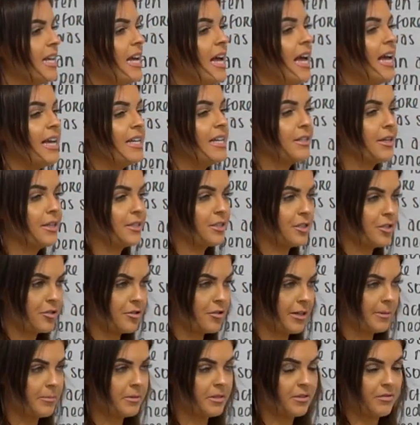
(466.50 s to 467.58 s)
as is our
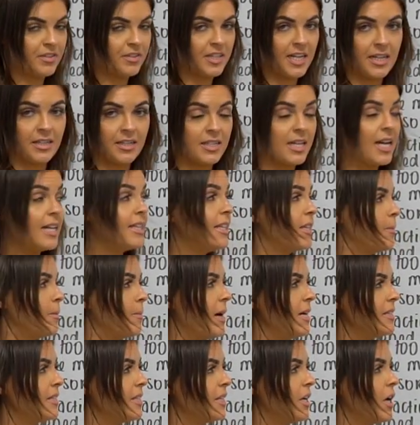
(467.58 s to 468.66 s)
descriptive tense,
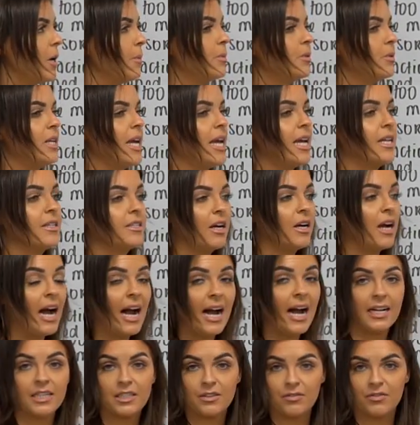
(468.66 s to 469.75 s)
and then the passé composé is
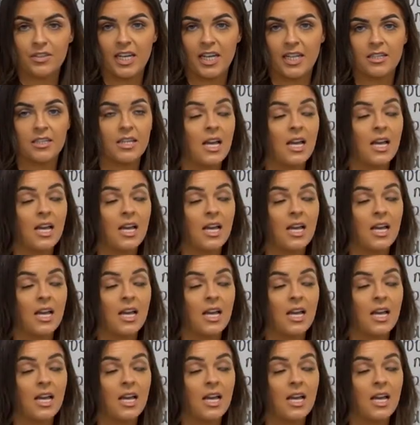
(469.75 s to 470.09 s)
our active